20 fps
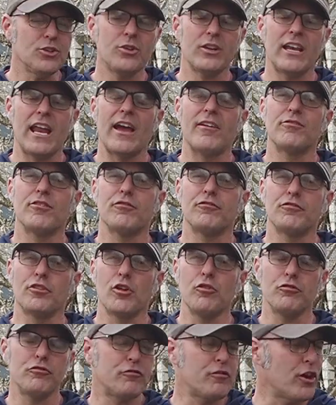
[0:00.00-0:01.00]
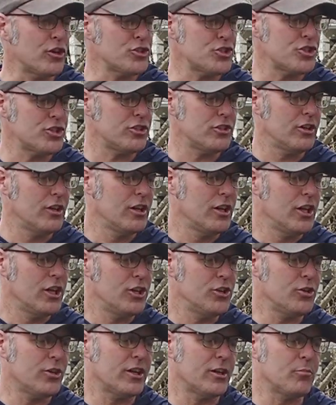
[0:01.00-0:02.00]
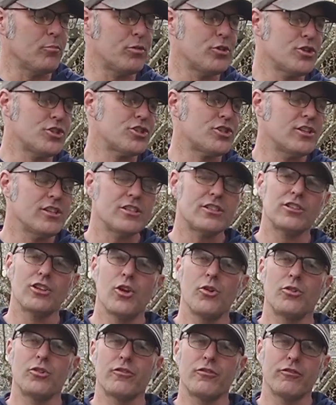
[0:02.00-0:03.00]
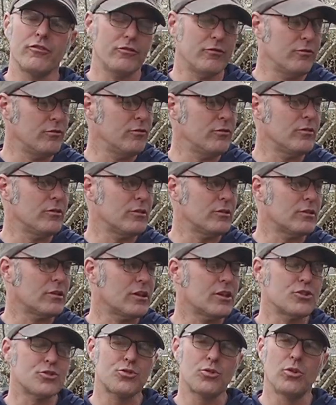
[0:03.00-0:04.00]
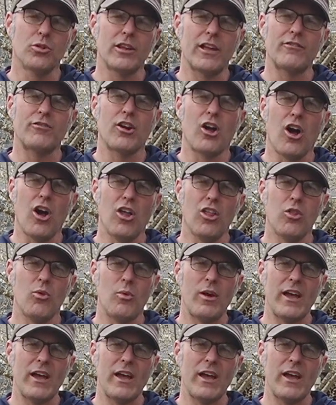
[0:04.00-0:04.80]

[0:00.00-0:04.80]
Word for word: you can have the float function you can push this loader control lever all the